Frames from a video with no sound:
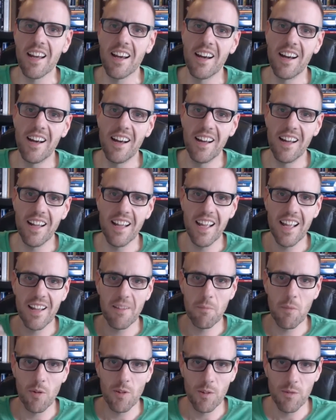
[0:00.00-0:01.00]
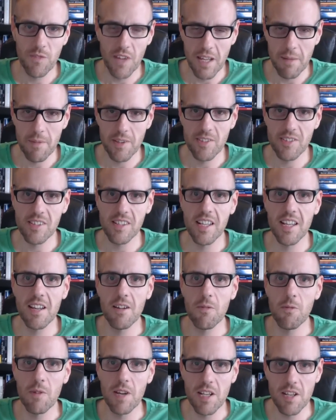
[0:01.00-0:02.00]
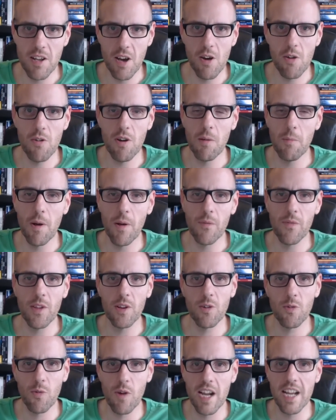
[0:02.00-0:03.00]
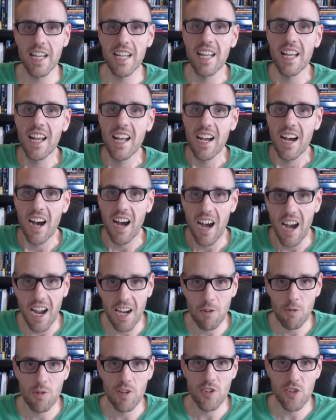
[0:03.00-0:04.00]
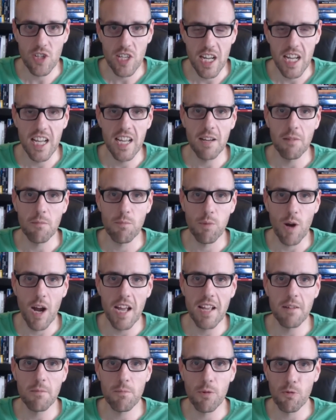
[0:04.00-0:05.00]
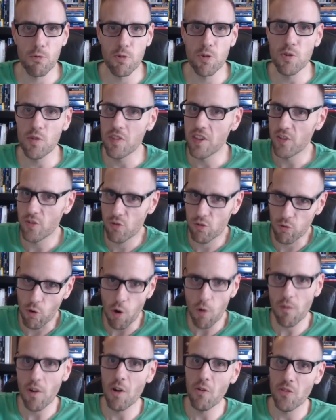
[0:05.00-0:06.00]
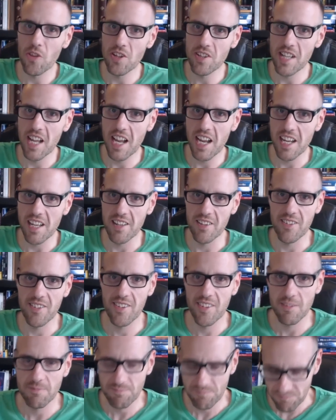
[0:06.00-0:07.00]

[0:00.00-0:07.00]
And most famously, we know about the great Irish king, Brian Boru, that drove out the Danes,